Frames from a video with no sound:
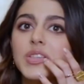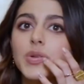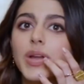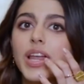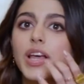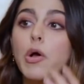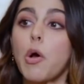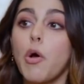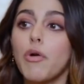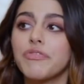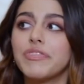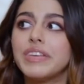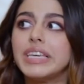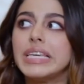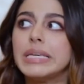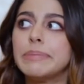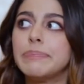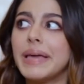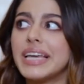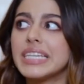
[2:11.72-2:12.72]
So like
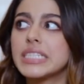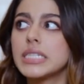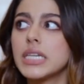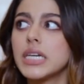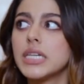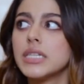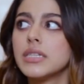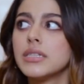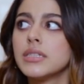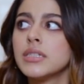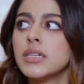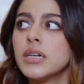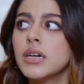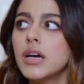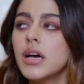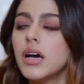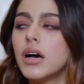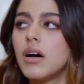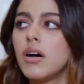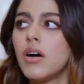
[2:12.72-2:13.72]
coffee, besan,
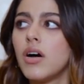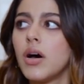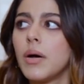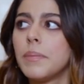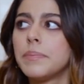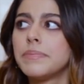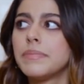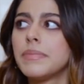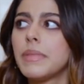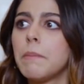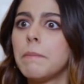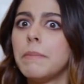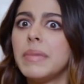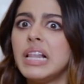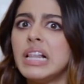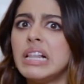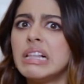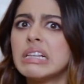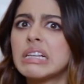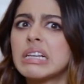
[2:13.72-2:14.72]
um,
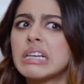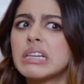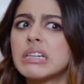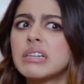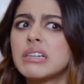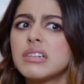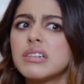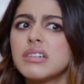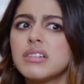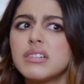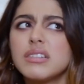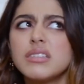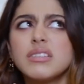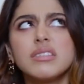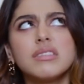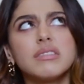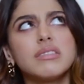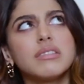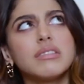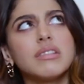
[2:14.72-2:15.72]
milk,
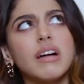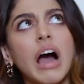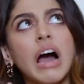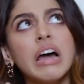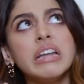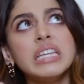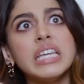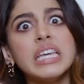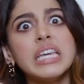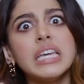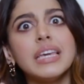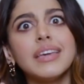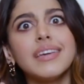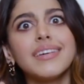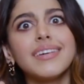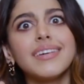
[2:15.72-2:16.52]
honey.